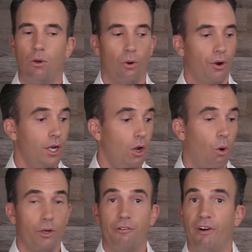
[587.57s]
or
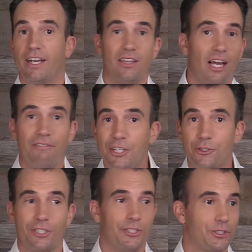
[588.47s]
or you find a love interest,